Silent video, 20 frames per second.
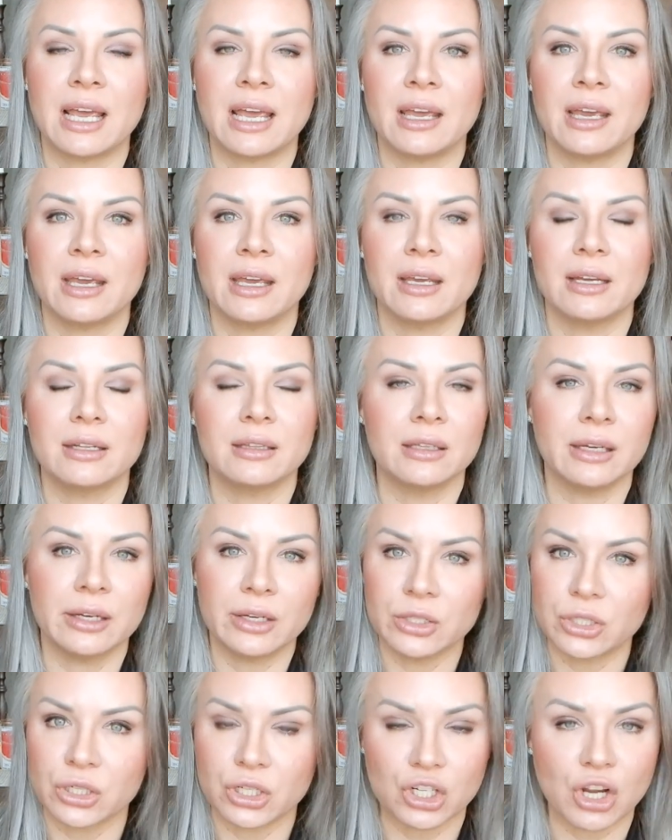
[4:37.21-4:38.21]
a
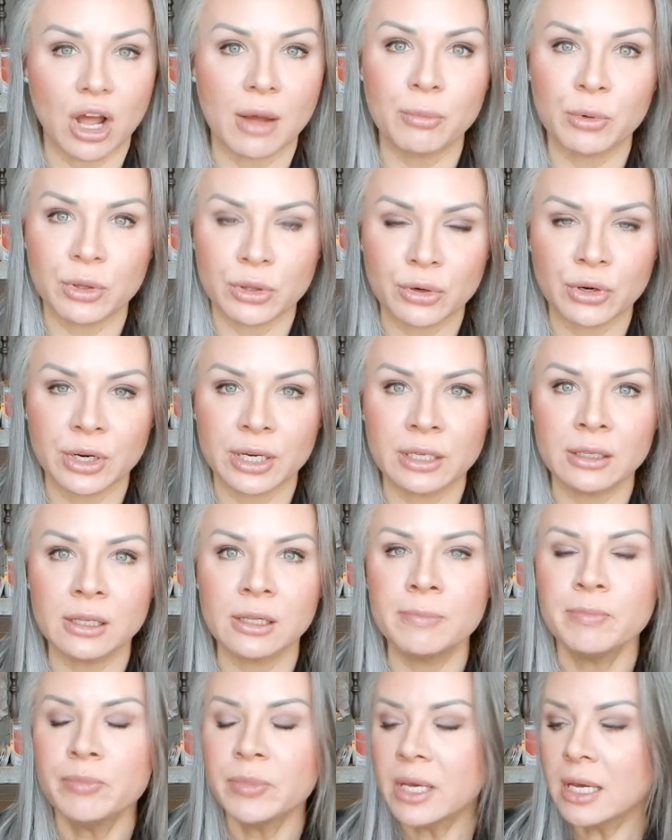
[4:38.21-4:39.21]
link to shop with
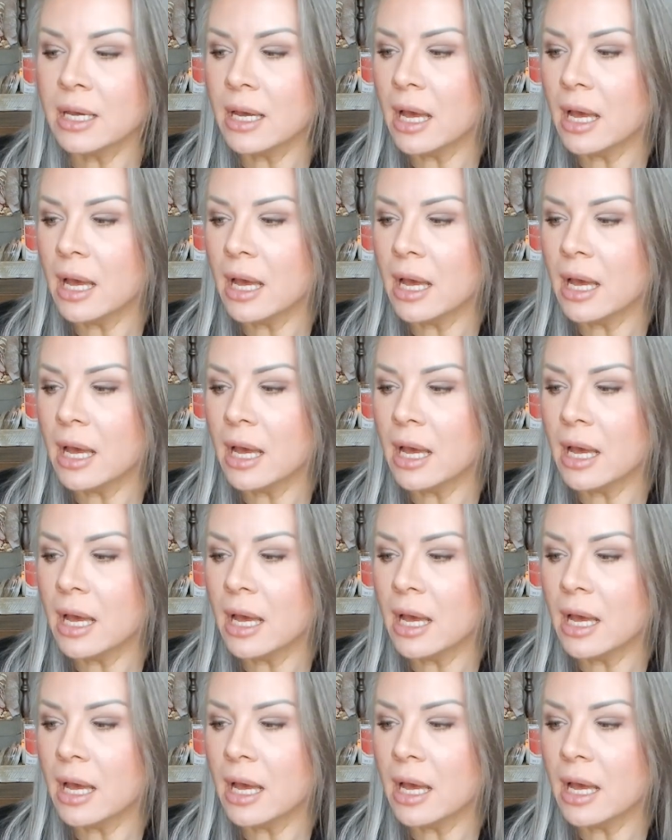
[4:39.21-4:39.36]
Kringle.